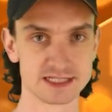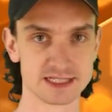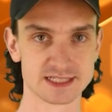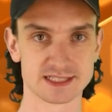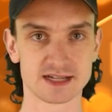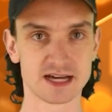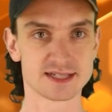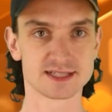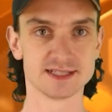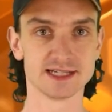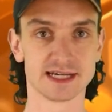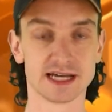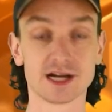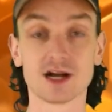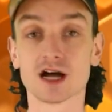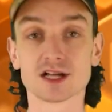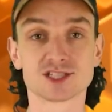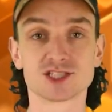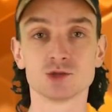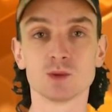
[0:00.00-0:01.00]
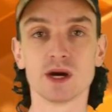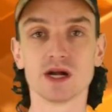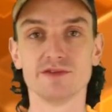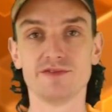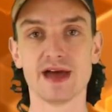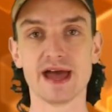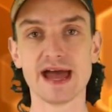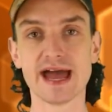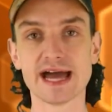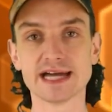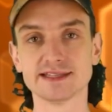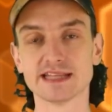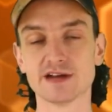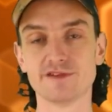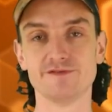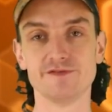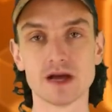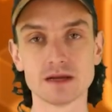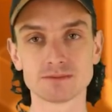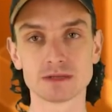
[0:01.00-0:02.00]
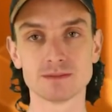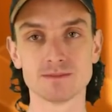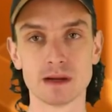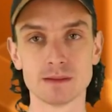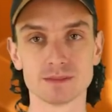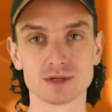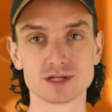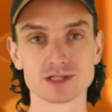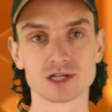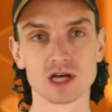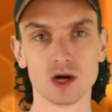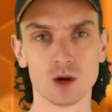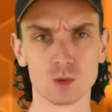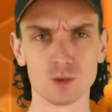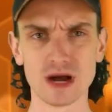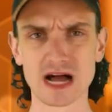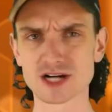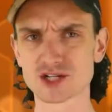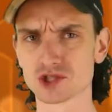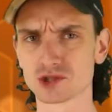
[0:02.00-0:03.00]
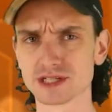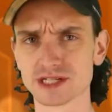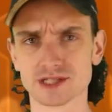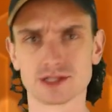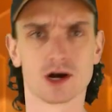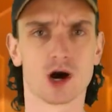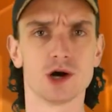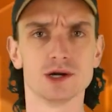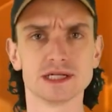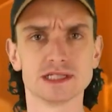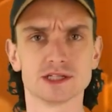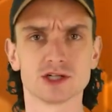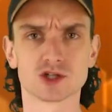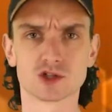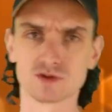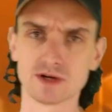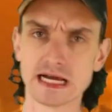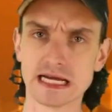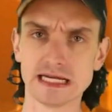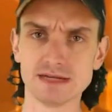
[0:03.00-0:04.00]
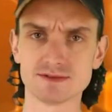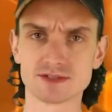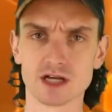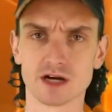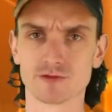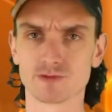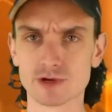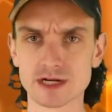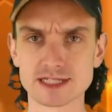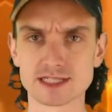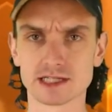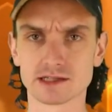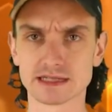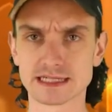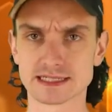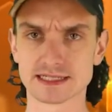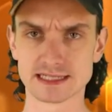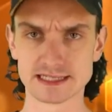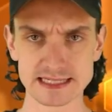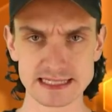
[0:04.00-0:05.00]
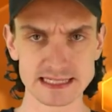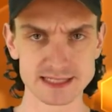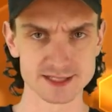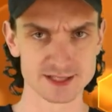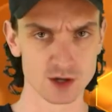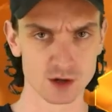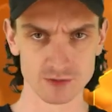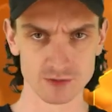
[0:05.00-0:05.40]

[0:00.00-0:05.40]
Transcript: Disgusting. It got so out of hand that family members were actually guarding the graves of recently deceased